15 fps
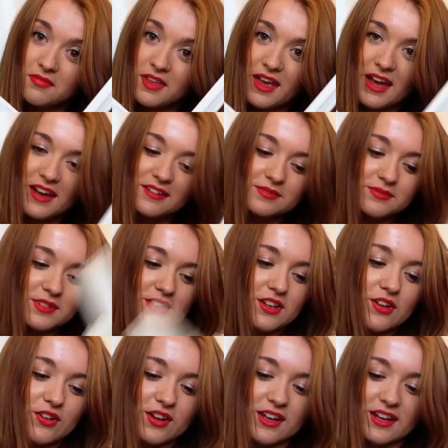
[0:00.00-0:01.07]
Yeah, there's a
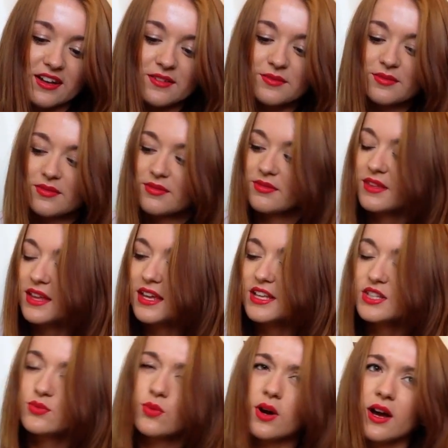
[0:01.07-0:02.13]
lot here.
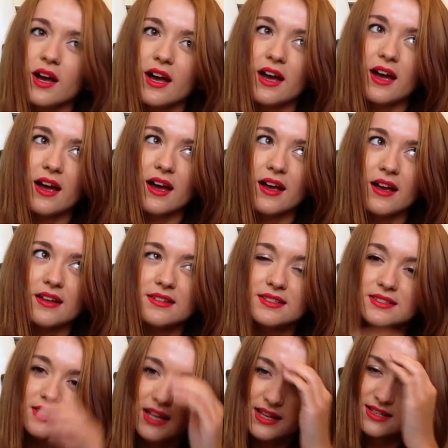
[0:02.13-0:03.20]
These were
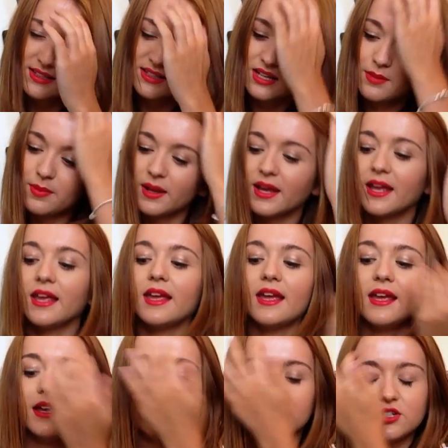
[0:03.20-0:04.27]
60p
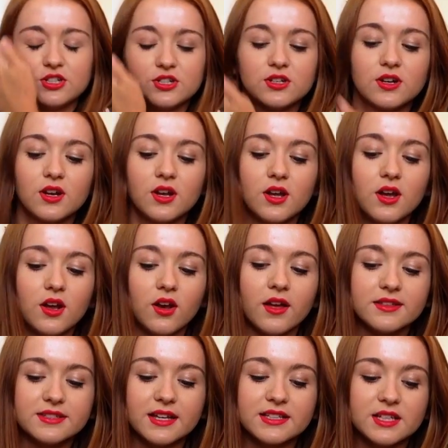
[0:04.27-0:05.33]
each.
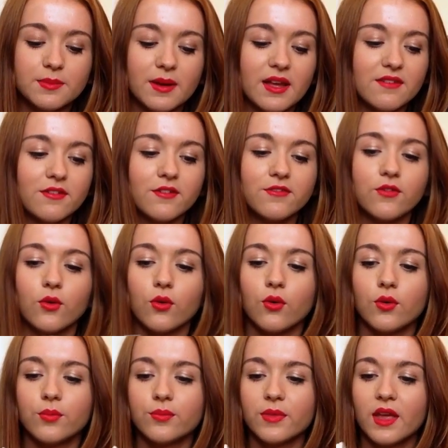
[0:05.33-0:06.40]
Like 60p for
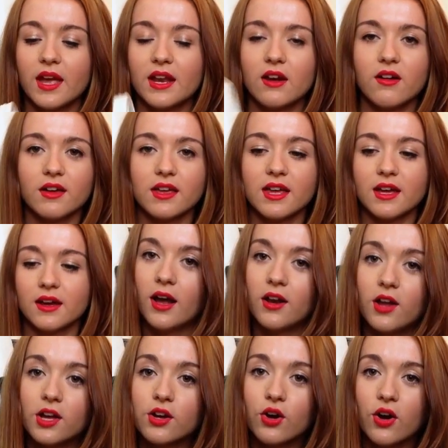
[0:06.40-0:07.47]
4 in IKEA. And
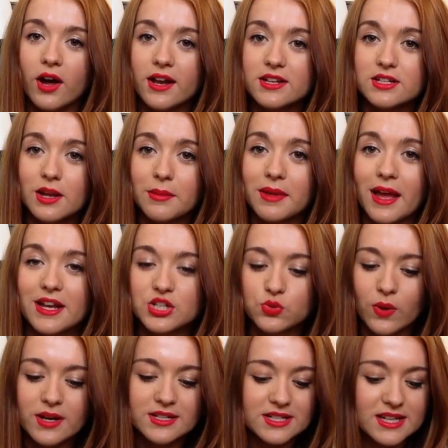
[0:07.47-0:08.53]
I ended up getting
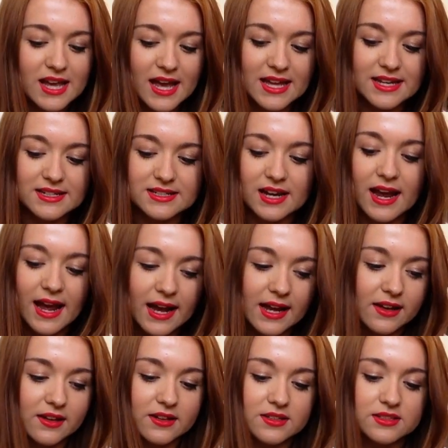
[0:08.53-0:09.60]
28
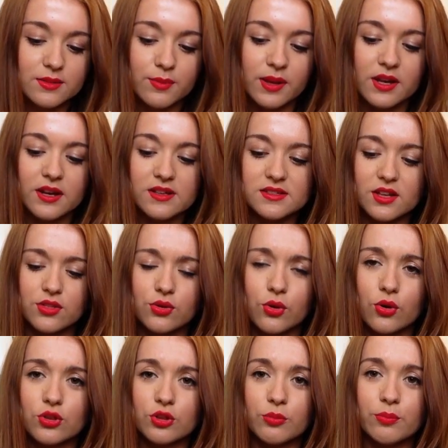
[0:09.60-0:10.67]
hangers because I
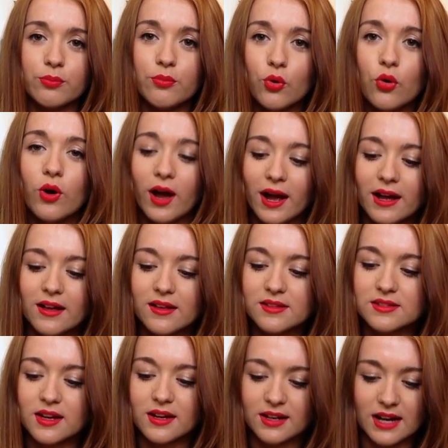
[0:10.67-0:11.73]
thought the more
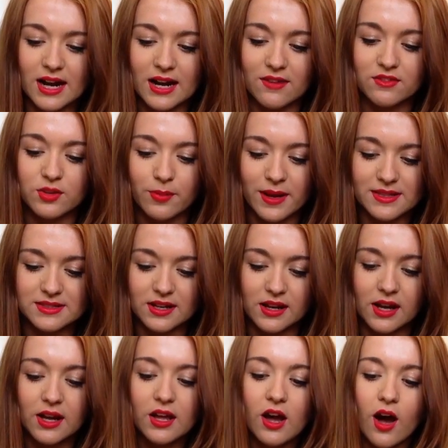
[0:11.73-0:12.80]
hangers I can have, the better.
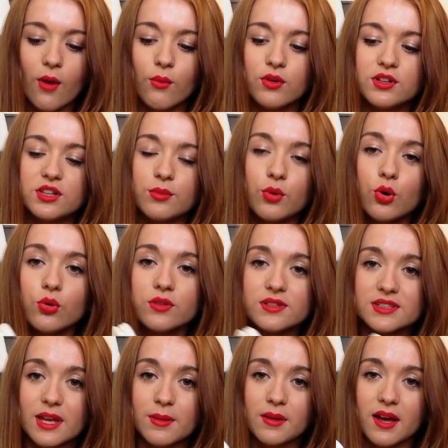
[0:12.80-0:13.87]
I wanted them all the
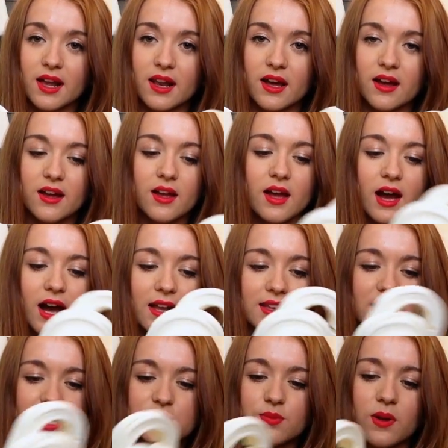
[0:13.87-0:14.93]
same colour and
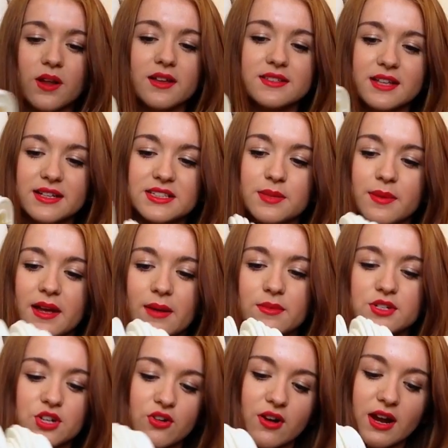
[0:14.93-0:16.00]
these were like 60p,
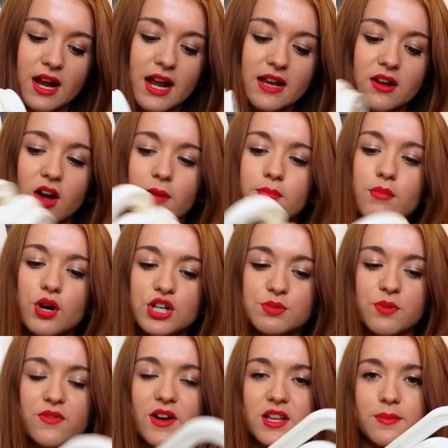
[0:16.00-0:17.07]
which are great. And I much
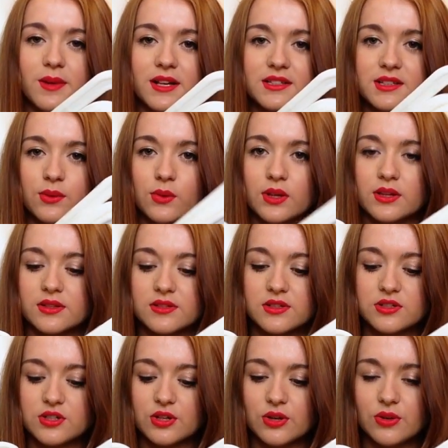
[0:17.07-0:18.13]
prefer the plastic ones
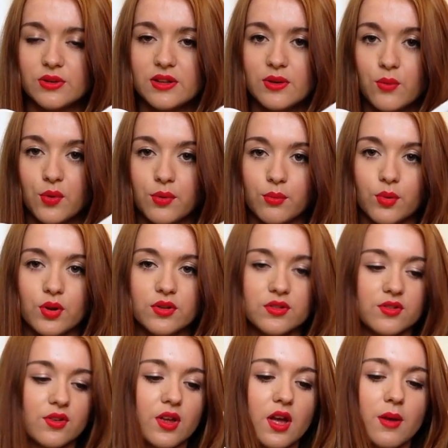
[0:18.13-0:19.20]
to the wooden
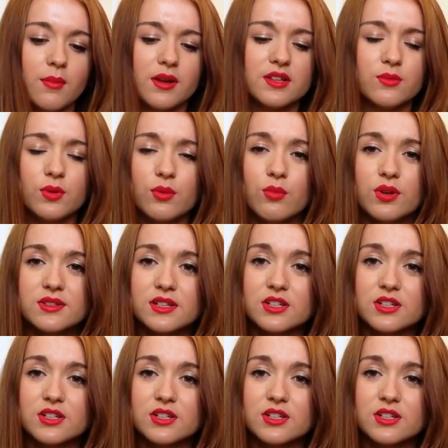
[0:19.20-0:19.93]
ones because the wooden ones,